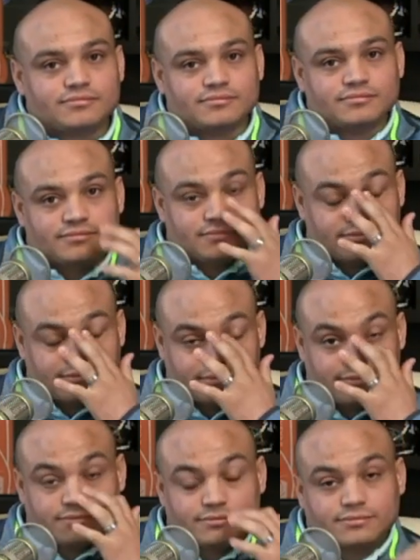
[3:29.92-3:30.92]

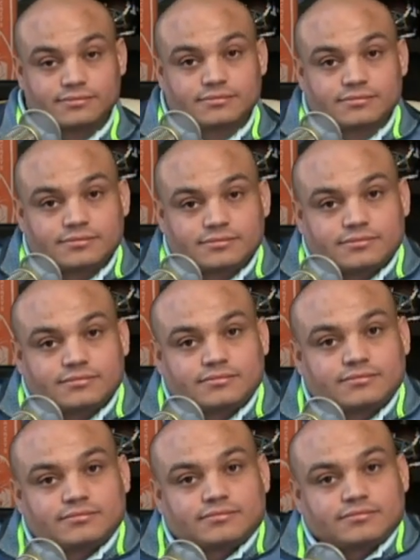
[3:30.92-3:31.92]

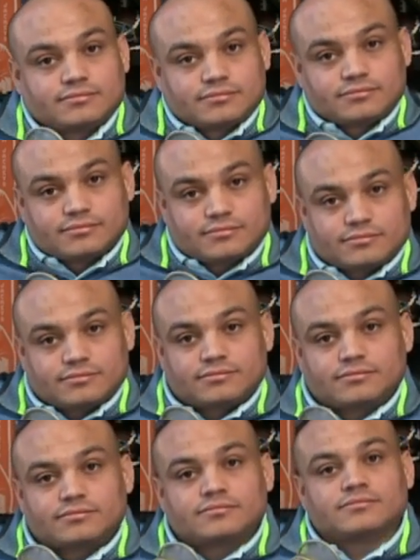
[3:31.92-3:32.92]

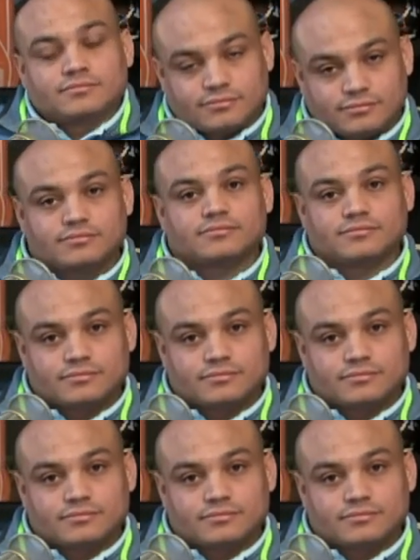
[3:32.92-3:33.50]
No words are spoken by the person on screen.